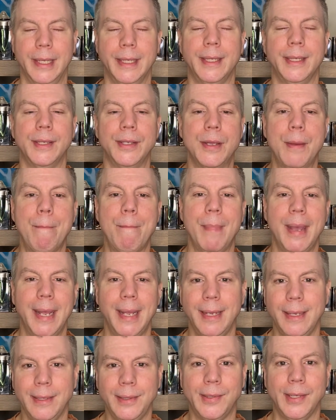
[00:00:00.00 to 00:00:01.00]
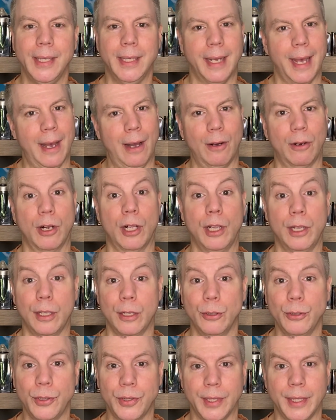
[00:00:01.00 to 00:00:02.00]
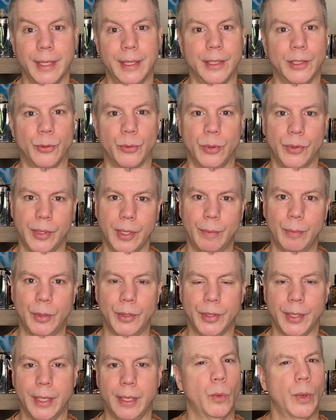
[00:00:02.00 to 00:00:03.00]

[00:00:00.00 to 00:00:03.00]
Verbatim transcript: It is amazing how closely this resembles it.